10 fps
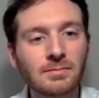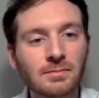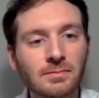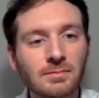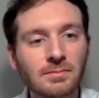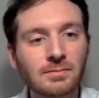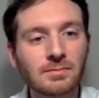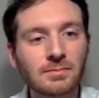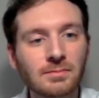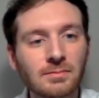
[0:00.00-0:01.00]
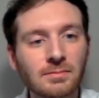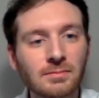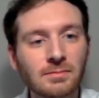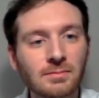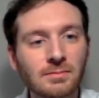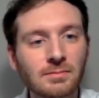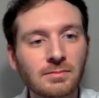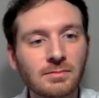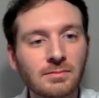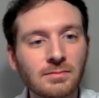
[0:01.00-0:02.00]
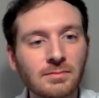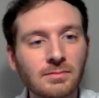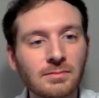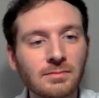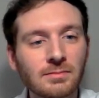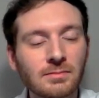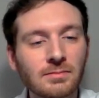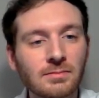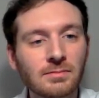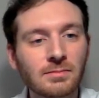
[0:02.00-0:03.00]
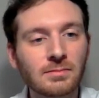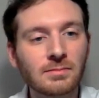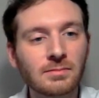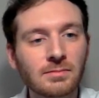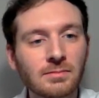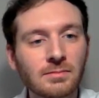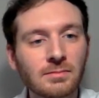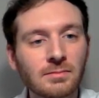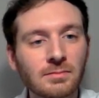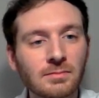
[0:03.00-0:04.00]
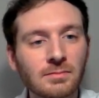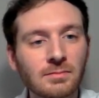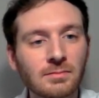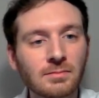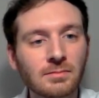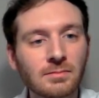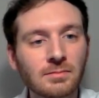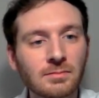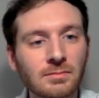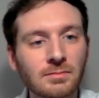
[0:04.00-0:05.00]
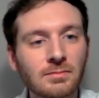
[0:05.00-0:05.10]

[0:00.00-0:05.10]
[no speech]